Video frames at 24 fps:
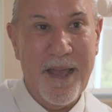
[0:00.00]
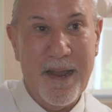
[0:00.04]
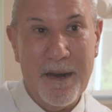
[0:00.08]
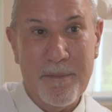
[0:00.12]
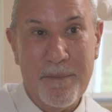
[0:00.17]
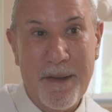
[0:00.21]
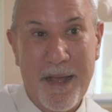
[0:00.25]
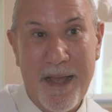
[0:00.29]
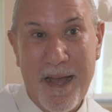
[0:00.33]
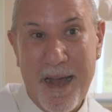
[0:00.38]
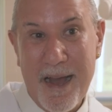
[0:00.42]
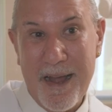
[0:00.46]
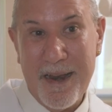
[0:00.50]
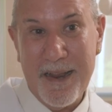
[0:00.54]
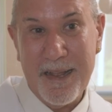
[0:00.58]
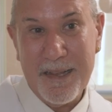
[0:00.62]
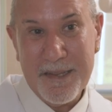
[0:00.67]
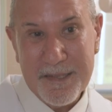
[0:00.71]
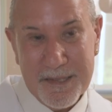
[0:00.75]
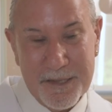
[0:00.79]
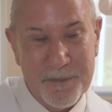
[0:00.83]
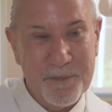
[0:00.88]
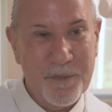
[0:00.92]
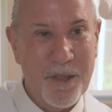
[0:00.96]

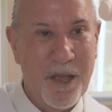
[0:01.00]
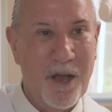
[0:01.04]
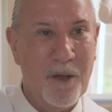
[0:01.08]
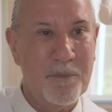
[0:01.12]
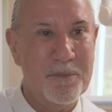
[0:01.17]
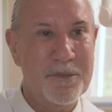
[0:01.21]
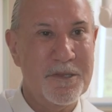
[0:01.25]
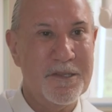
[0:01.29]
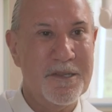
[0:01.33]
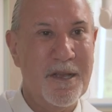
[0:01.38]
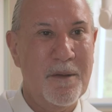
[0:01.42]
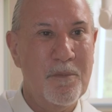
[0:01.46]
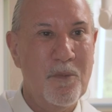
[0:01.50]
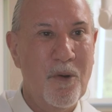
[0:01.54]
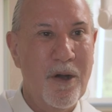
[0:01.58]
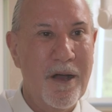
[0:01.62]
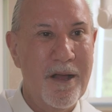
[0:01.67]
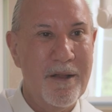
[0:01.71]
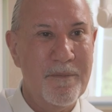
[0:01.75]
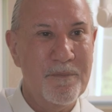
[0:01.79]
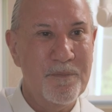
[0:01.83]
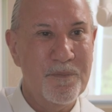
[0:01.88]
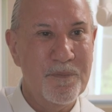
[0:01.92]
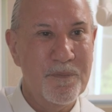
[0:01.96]
antibiotics help
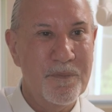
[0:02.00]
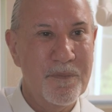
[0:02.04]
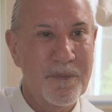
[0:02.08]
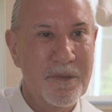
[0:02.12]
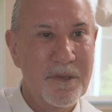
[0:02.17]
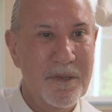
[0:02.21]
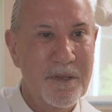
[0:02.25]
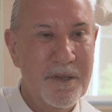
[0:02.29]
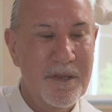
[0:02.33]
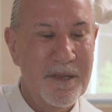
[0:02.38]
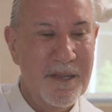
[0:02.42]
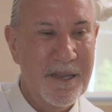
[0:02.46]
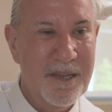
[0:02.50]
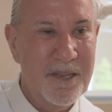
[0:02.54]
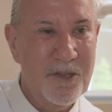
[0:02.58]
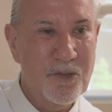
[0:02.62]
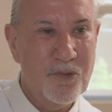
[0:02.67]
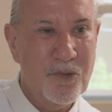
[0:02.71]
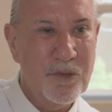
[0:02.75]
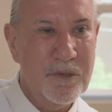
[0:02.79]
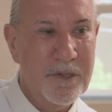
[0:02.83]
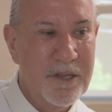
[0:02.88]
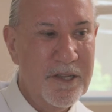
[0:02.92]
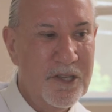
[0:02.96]
somewhat.
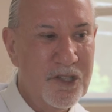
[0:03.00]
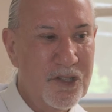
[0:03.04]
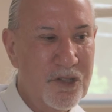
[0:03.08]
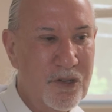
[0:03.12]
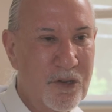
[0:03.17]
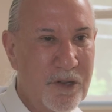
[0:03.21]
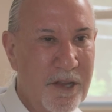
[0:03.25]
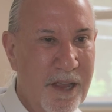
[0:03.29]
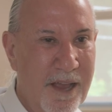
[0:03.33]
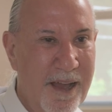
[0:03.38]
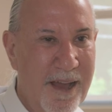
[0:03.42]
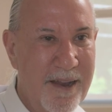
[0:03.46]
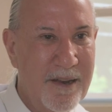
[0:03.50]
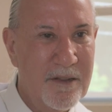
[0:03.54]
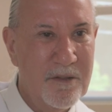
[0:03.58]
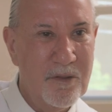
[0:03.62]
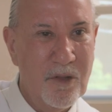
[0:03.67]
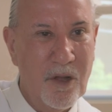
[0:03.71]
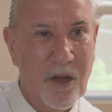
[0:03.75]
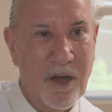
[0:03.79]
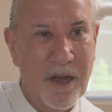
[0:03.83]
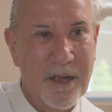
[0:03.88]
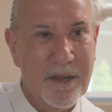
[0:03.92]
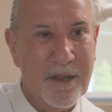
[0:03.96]
Intralesional
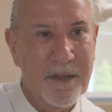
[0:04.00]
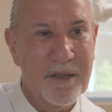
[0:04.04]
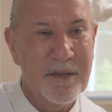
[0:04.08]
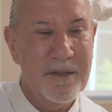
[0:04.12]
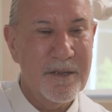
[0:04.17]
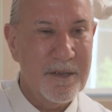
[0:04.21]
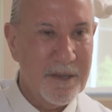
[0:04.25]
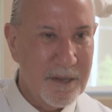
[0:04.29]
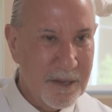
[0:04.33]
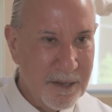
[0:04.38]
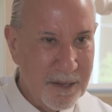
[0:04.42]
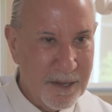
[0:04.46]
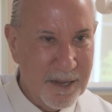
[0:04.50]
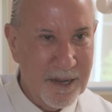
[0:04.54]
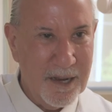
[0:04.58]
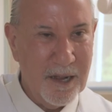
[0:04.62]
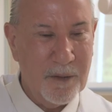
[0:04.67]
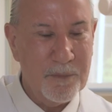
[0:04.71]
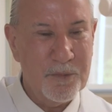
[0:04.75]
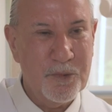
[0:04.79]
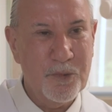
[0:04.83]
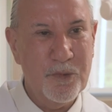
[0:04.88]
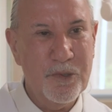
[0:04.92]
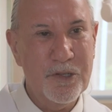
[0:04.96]
Kenalog could
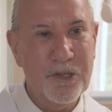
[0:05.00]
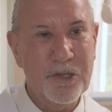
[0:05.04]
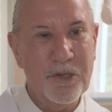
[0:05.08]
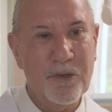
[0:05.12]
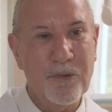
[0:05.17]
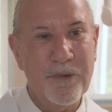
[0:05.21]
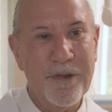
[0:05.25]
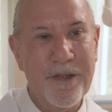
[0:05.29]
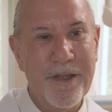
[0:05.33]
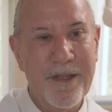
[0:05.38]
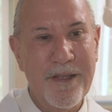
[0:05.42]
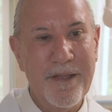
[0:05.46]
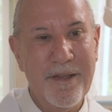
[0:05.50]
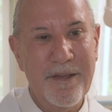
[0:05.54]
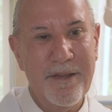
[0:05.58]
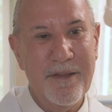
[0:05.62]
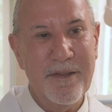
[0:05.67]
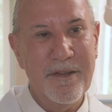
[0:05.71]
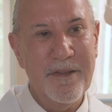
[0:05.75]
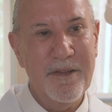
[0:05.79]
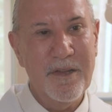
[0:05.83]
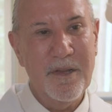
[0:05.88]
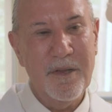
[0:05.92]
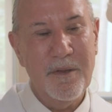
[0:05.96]
help to a degree.
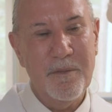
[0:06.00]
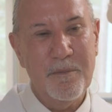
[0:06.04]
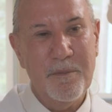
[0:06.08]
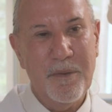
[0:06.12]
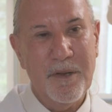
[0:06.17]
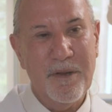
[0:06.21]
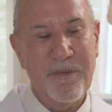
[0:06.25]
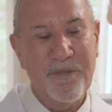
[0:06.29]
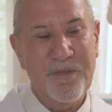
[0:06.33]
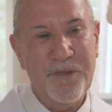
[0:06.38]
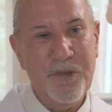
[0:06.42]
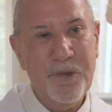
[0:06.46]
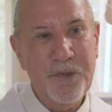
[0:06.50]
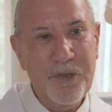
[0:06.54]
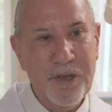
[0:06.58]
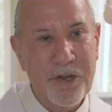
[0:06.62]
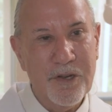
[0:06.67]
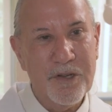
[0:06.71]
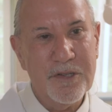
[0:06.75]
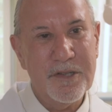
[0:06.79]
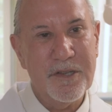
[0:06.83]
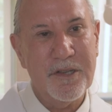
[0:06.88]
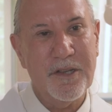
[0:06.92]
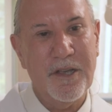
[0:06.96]
But a few
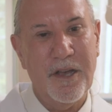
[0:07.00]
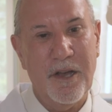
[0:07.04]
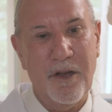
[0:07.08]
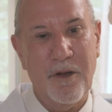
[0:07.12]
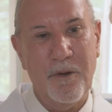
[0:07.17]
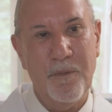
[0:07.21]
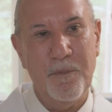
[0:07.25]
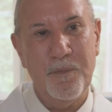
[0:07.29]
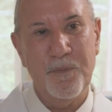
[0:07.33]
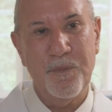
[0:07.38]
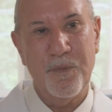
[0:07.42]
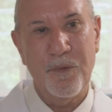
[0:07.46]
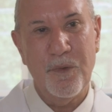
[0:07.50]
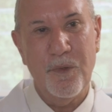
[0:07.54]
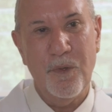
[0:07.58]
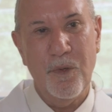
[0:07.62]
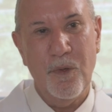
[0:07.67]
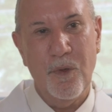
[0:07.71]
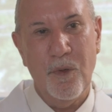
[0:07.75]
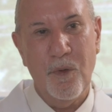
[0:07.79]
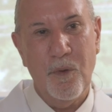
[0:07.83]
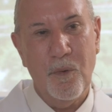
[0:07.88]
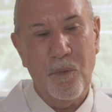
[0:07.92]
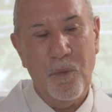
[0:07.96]
years ago,
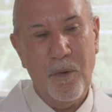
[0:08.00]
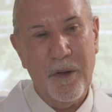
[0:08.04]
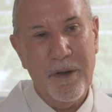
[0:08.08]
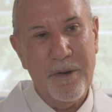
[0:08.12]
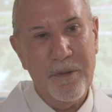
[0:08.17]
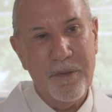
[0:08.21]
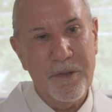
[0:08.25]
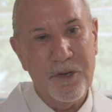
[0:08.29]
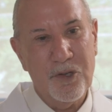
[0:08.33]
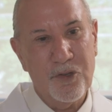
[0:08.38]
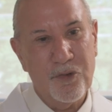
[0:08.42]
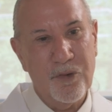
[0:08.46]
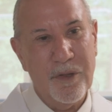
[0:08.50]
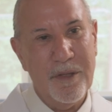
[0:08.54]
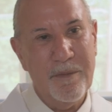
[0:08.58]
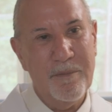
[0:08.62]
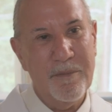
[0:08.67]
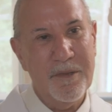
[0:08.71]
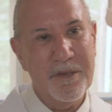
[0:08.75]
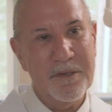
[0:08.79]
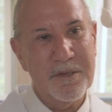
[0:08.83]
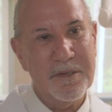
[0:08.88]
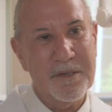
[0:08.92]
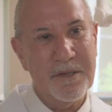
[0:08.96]
one of the
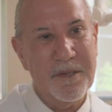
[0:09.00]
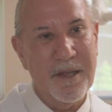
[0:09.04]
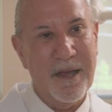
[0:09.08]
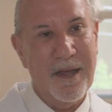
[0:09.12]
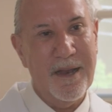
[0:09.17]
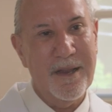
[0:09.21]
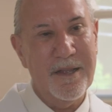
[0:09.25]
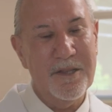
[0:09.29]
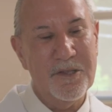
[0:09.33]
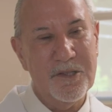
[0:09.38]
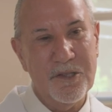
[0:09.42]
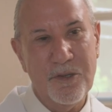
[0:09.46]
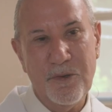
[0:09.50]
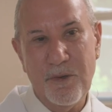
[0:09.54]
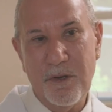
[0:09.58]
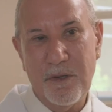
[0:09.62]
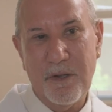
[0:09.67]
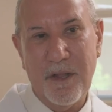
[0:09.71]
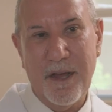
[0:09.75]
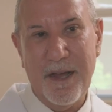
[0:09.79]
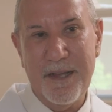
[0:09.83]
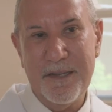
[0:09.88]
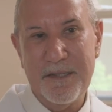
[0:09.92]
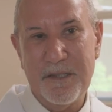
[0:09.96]
treatments that is
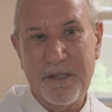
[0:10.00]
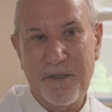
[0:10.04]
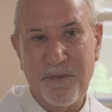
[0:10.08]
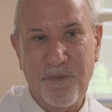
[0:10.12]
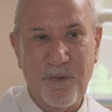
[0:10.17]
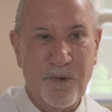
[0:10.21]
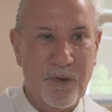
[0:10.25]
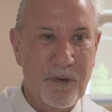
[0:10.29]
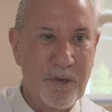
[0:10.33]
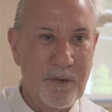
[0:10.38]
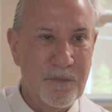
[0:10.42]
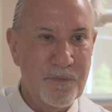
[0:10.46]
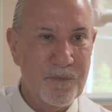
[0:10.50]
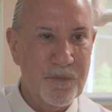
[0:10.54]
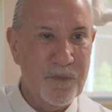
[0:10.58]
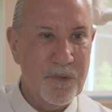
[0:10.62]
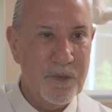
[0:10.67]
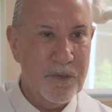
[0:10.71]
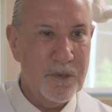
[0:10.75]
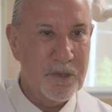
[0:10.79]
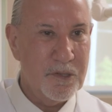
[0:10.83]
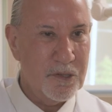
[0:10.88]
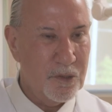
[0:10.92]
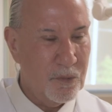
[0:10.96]
utilized for
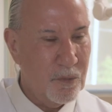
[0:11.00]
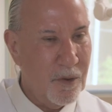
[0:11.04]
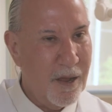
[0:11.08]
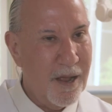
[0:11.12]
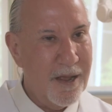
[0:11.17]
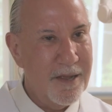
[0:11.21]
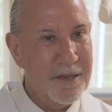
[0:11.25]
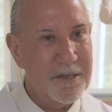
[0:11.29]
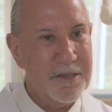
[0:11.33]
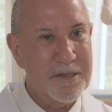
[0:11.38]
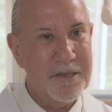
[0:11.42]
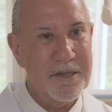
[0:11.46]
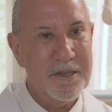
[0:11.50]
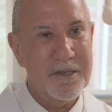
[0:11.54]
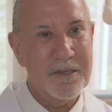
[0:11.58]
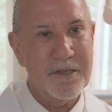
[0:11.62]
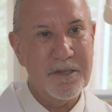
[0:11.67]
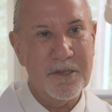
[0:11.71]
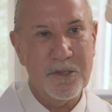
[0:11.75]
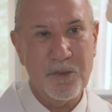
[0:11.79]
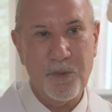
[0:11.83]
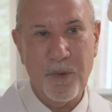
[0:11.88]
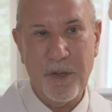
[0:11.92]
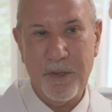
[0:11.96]

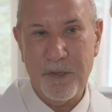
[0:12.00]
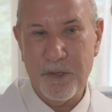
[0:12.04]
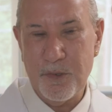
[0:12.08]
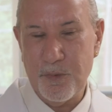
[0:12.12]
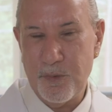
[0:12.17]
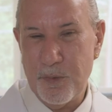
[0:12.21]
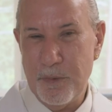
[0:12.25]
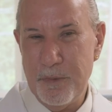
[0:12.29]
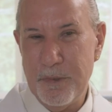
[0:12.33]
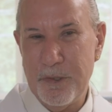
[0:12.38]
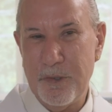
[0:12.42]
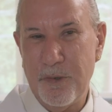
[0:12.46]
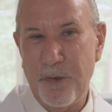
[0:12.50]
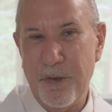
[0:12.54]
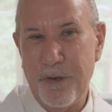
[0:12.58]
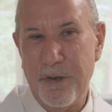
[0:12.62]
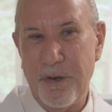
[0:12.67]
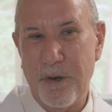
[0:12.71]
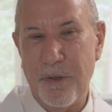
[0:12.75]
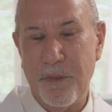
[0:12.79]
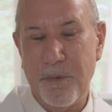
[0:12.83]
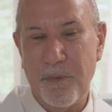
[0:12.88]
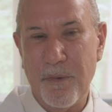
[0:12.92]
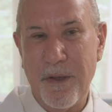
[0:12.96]
psoriasis, as well as rheumatoid
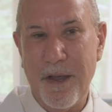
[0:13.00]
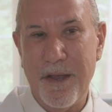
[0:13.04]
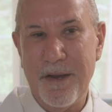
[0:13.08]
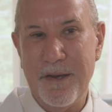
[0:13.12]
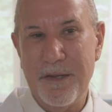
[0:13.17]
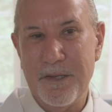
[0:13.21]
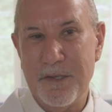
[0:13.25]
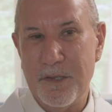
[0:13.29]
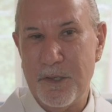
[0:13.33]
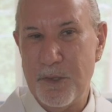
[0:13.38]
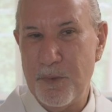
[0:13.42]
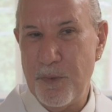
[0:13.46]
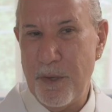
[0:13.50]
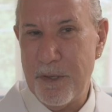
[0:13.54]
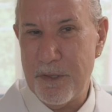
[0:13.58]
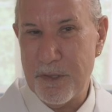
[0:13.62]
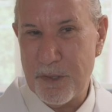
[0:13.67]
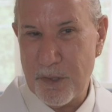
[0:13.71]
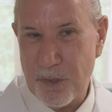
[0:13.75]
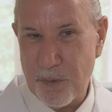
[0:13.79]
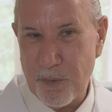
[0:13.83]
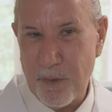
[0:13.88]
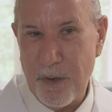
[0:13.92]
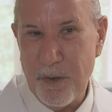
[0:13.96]
arthritis, as well
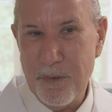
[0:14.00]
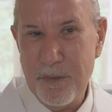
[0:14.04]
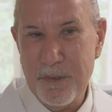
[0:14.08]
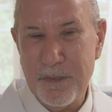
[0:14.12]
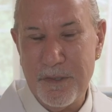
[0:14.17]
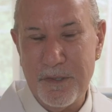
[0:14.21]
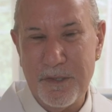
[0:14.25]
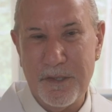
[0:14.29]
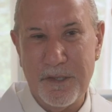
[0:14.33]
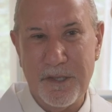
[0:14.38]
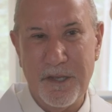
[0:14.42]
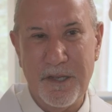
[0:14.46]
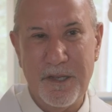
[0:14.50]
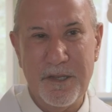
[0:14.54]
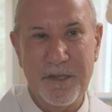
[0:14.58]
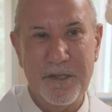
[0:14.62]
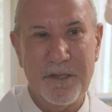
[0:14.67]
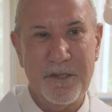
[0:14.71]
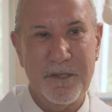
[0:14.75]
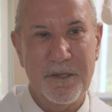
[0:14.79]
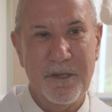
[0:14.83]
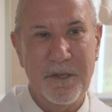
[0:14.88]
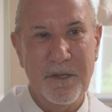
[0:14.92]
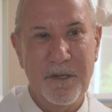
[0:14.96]
as Crohn's
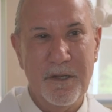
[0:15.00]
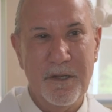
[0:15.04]
disease,